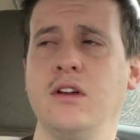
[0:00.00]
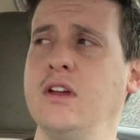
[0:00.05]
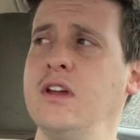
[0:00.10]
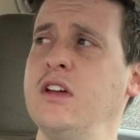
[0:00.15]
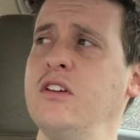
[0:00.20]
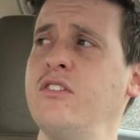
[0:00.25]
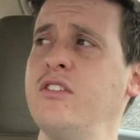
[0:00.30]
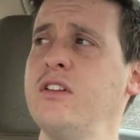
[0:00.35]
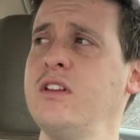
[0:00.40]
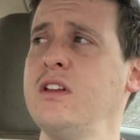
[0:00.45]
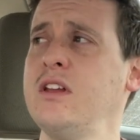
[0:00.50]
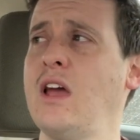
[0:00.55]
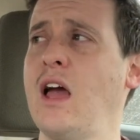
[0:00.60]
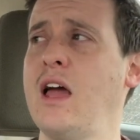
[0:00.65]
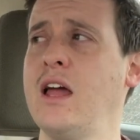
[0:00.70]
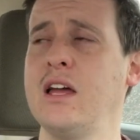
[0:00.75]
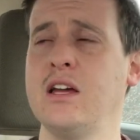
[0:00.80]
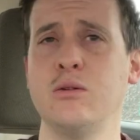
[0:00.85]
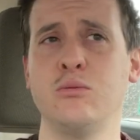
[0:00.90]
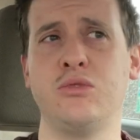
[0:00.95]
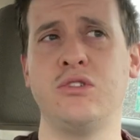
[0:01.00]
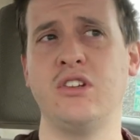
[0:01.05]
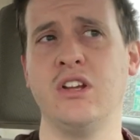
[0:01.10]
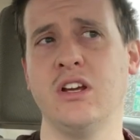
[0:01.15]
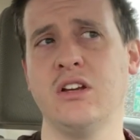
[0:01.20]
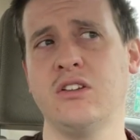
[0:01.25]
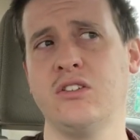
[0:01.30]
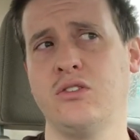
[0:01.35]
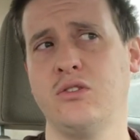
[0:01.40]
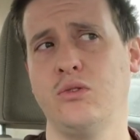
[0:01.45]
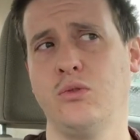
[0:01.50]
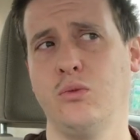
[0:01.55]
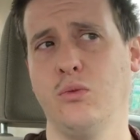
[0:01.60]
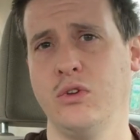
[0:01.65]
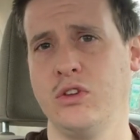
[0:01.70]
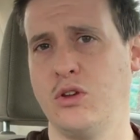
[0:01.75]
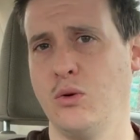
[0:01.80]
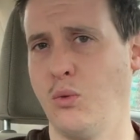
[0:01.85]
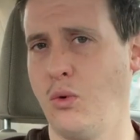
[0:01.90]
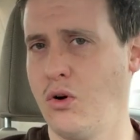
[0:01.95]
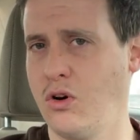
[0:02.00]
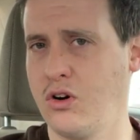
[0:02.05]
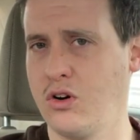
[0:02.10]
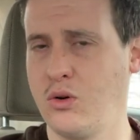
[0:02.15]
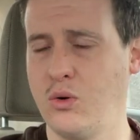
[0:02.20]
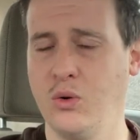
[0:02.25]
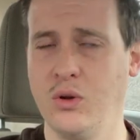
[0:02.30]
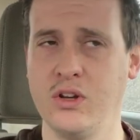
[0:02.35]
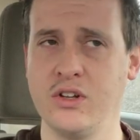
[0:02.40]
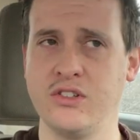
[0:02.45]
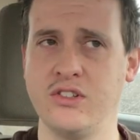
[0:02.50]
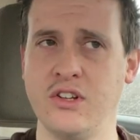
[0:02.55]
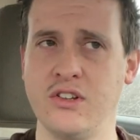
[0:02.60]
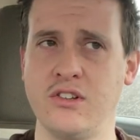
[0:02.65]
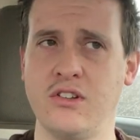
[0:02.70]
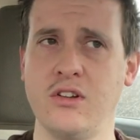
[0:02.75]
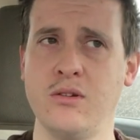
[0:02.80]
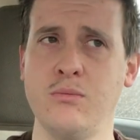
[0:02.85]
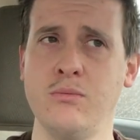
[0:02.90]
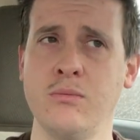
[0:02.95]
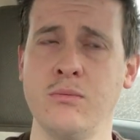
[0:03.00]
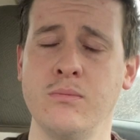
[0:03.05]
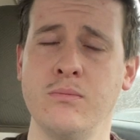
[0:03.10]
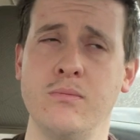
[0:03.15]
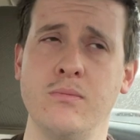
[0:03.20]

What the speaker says: even the AM6 with the water cooling system,